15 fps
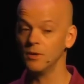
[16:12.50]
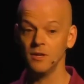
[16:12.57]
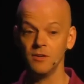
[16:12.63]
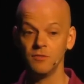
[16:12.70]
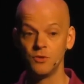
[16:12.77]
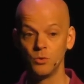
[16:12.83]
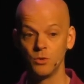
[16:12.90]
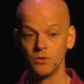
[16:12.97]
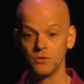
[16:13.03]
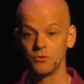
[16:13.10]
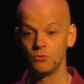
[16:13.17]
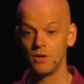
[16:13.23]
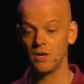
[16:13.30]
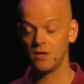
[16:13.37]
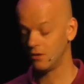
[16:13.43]
but if you want to
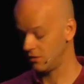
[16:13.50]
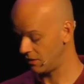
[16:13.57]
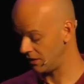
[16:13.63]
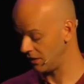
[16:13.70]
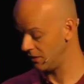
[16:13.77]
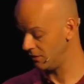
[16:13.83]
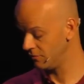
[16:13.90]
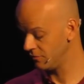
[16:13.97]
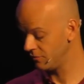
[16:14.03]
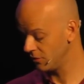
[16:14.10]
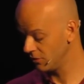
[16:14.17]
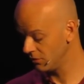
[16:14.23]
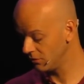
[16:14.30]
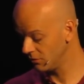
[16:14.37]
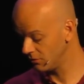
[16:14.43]
run a
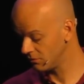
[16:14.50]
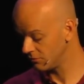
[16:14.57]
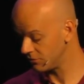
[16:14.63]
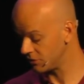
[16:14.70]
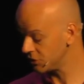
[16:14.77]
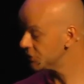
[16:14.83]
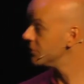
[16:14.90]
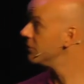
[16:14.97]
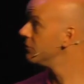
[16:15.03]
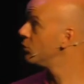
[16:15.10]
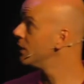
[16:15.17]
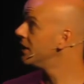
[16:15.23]
full version of